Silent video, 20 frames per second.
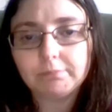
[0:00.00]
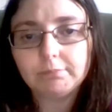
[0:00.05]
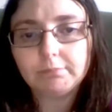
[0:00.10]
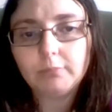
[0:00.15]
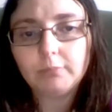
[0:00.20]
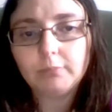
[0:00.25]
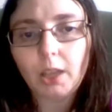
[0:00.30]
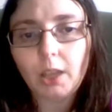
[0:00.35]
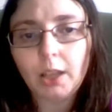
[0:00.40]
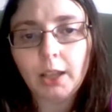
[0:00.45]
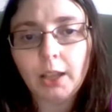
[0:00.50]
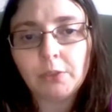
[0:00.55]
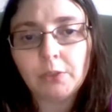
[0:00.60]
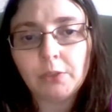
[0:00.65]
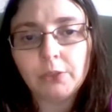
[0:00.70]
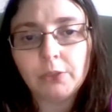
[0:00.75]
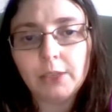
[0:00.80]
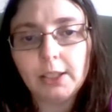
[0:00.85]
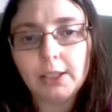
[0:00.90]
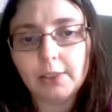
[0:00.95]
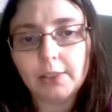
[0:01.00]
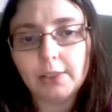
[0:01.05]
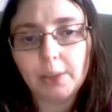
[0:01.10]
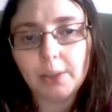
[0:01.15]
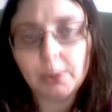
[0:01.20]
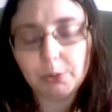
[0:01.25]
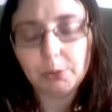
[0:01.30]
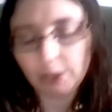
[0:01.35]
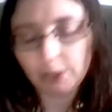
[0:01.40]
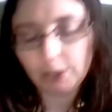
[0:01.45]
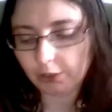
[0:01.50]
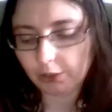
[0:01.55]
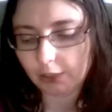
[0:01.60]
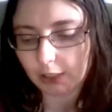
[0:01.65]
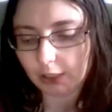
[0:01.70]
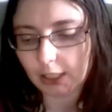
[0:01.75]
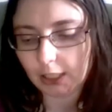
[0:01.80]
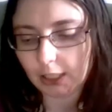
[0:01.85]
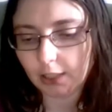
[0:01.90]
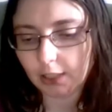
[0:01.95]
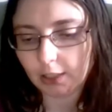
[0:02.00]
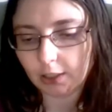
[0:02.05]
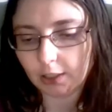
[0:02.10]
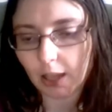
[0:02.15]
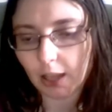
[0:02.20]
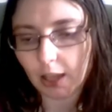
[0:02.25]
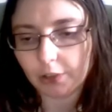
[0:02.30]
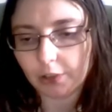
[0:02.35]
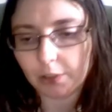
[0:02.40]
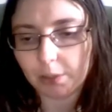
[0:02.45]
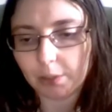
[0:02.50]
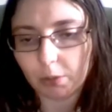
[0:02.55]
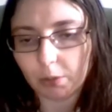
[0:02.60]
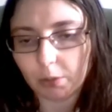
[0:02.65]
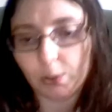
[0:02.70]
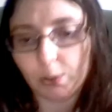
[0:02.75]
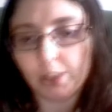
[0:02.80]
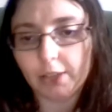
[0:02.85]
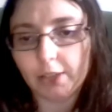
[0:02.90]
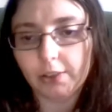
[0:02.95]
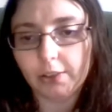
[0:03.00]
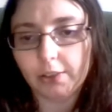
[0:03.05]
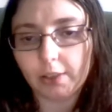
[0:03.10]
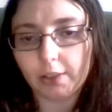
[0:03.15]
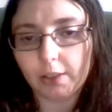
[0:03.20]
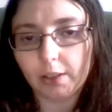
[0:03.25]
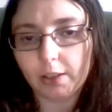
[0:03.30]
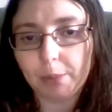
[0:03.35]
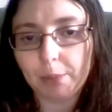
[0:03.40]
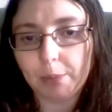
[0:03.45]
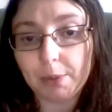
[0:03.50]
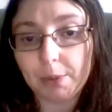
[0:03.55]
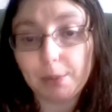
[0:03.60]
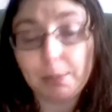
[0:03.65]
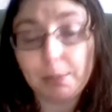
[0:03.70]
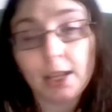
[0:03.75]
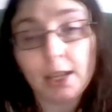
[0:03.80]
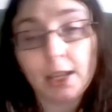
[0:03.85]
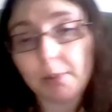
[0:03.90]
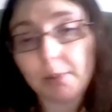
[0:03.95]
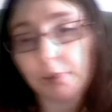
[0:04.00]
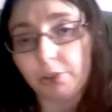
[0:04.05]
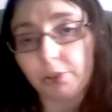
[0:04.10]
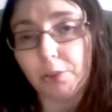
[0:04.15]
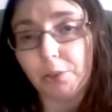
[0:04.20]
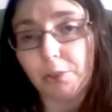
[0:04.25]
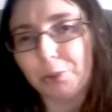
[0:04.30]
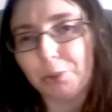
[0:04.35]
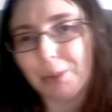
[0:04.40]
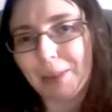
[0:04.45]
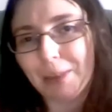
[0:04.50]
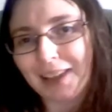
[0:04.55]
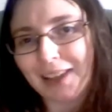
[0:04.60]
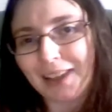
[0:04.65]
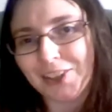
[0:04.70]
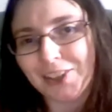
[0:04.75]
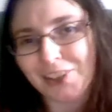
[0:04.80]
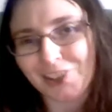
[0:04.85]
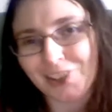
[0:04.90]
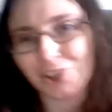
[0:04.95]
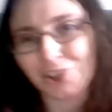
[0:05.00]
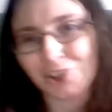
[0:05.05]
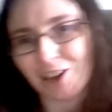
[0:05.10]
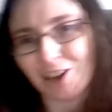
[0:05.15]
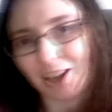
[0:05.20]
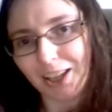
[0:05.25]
Another thing that's happened recently in the last couple of weeks is that a Peppa Pig episode was banned here in Australia.